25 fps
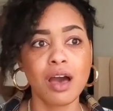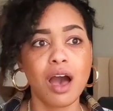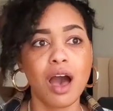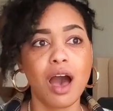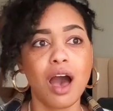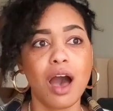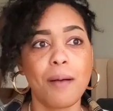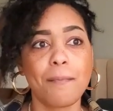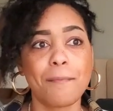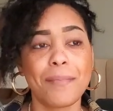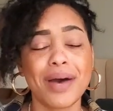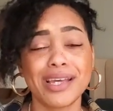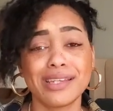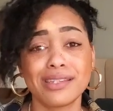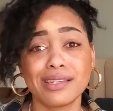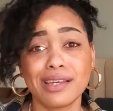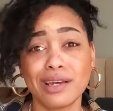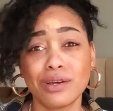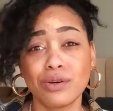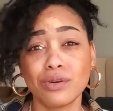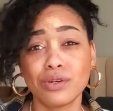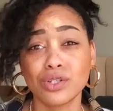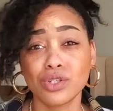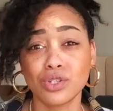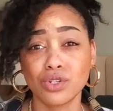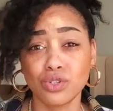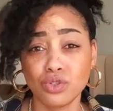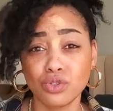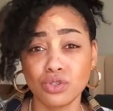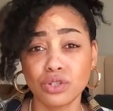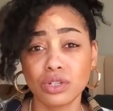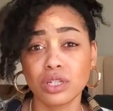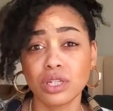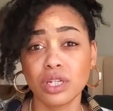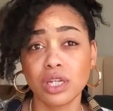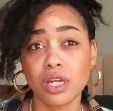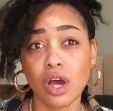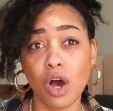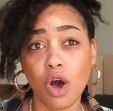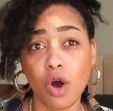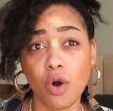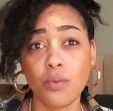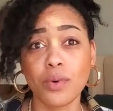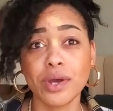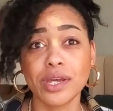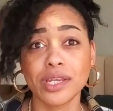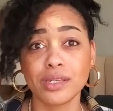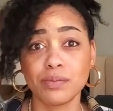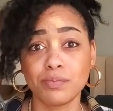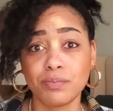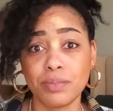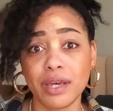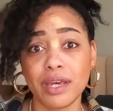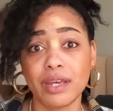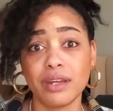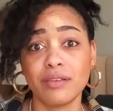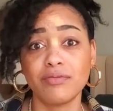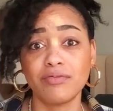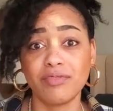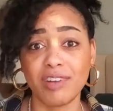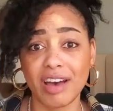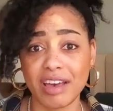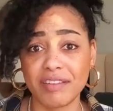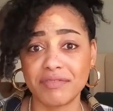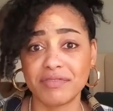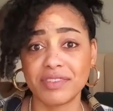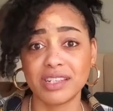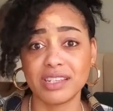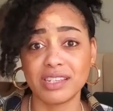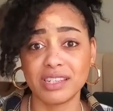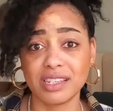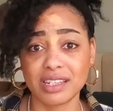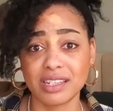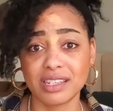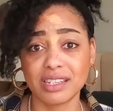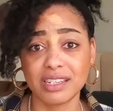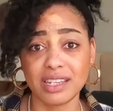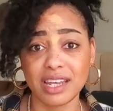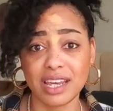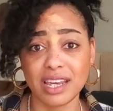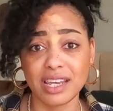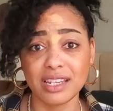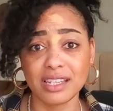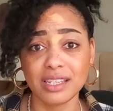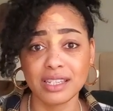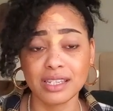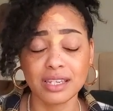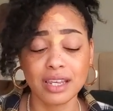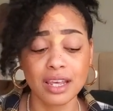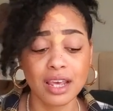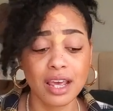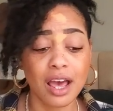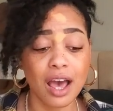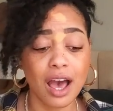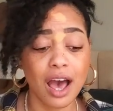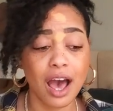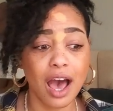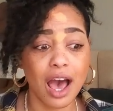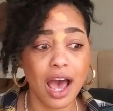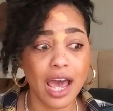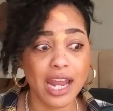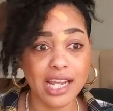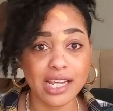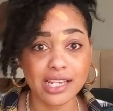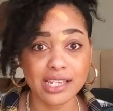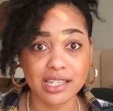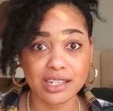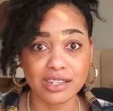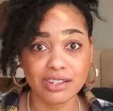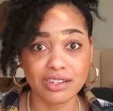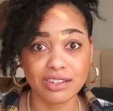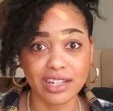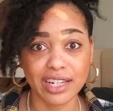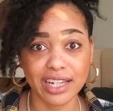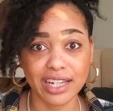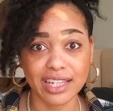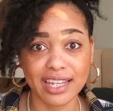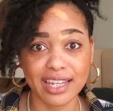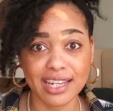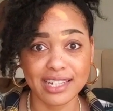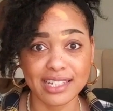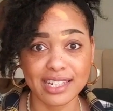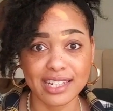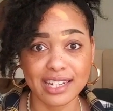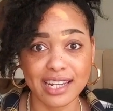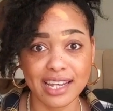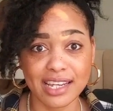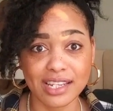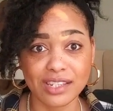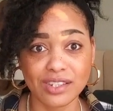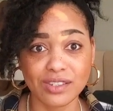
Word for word: Um, my cycle has usually always been five to six days, and it's still like that today.